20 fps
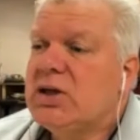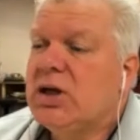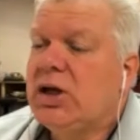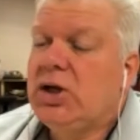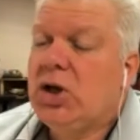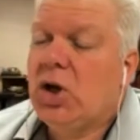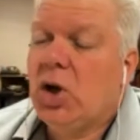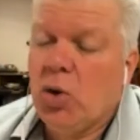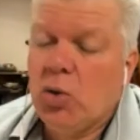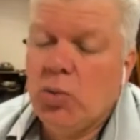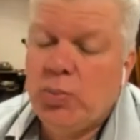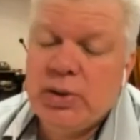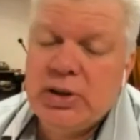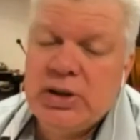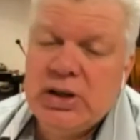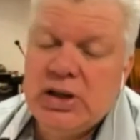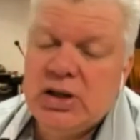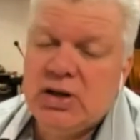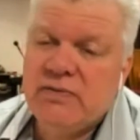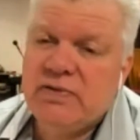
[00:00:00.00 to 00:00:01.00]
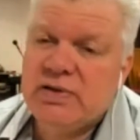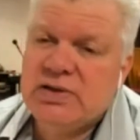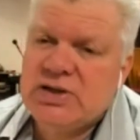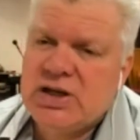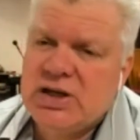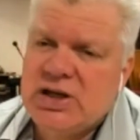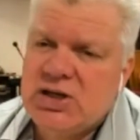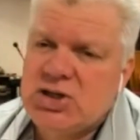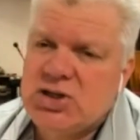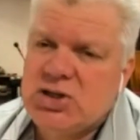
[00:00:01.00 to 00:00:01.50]
an open
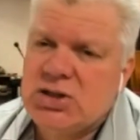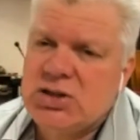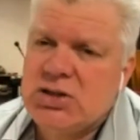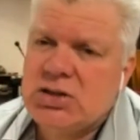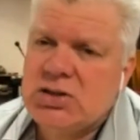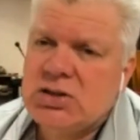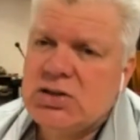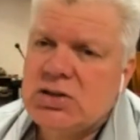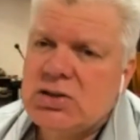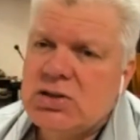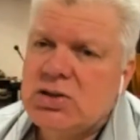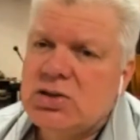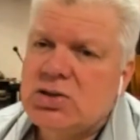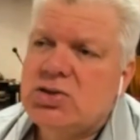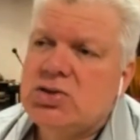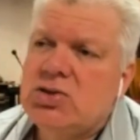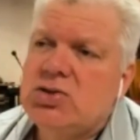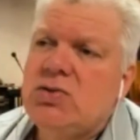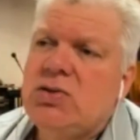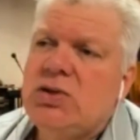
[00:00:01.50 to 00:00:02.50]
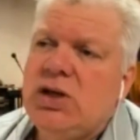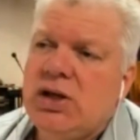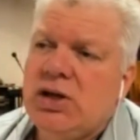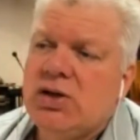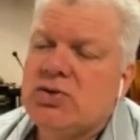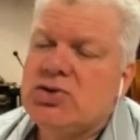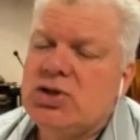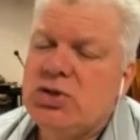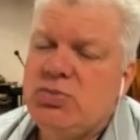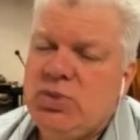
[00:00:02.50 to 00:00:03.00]
invitation to the
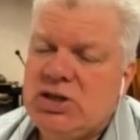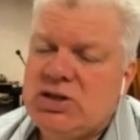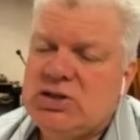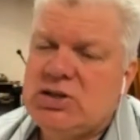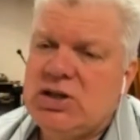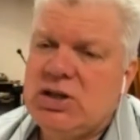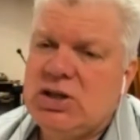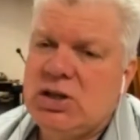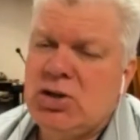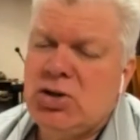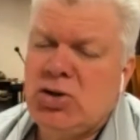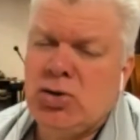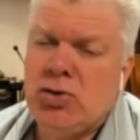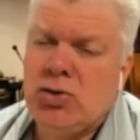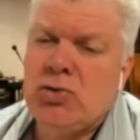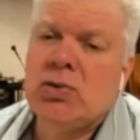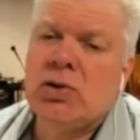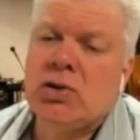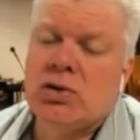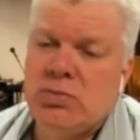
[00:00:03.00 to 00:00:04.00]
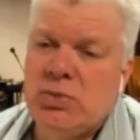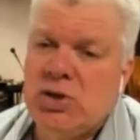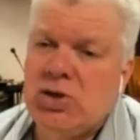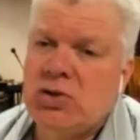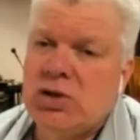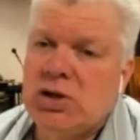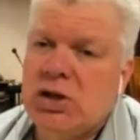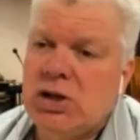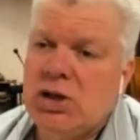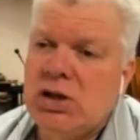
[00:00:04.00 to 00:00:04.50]
LGBTQ
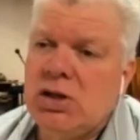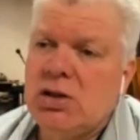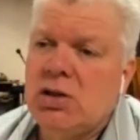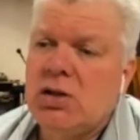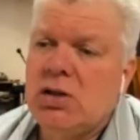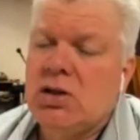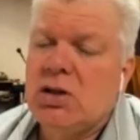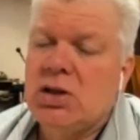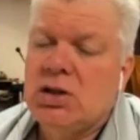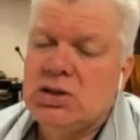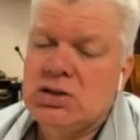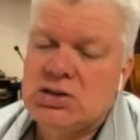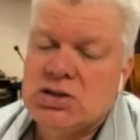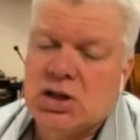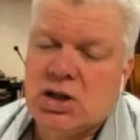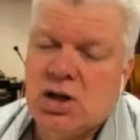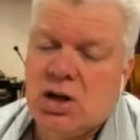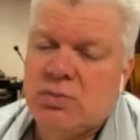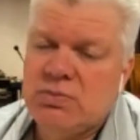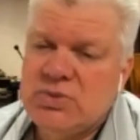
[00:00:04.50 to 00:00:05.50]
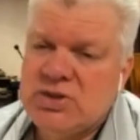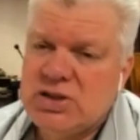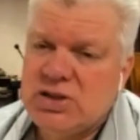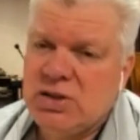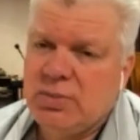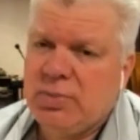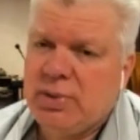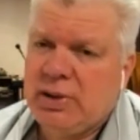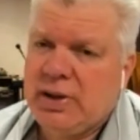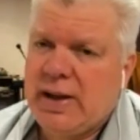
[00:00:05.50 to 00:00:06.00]
community to come to the
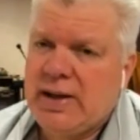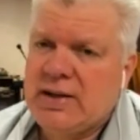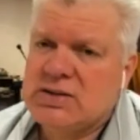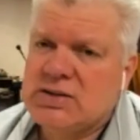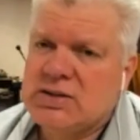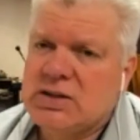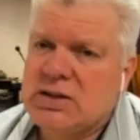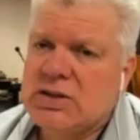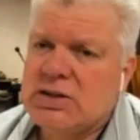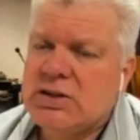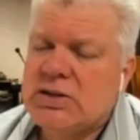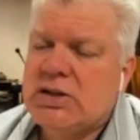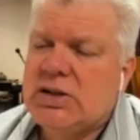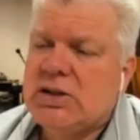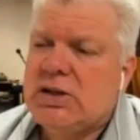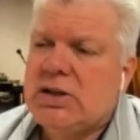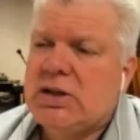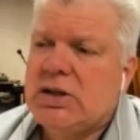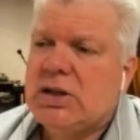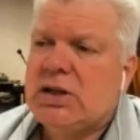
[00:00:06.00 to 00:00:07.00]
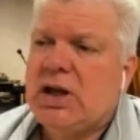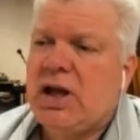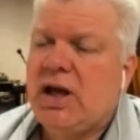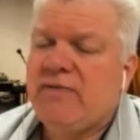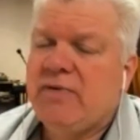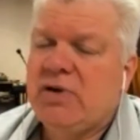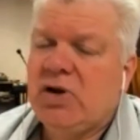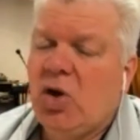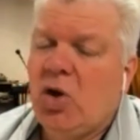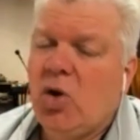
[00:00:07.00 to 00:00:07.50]
plaza and have
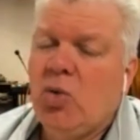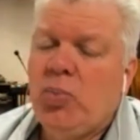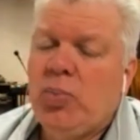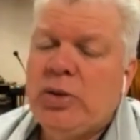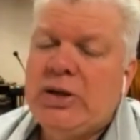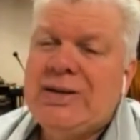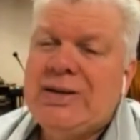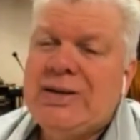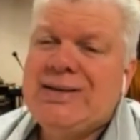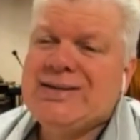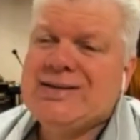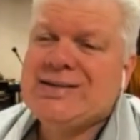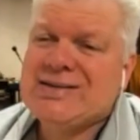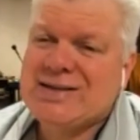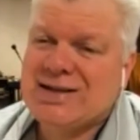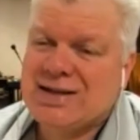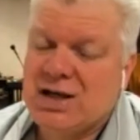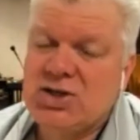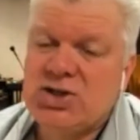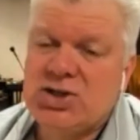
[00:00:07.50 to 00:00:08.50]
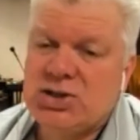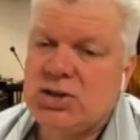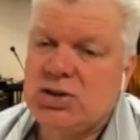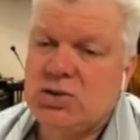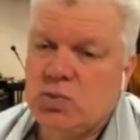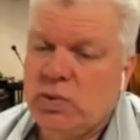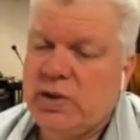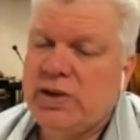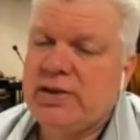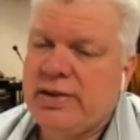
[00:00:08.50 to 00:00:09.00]
an open
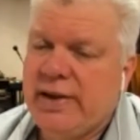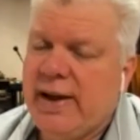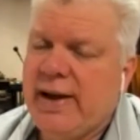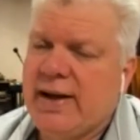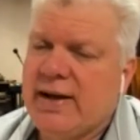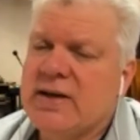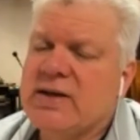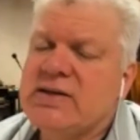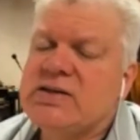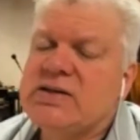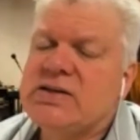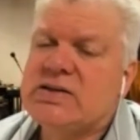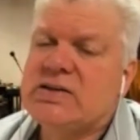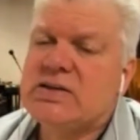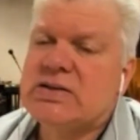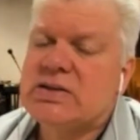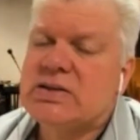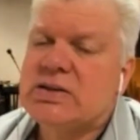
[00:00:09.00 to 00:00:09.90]
discussion with us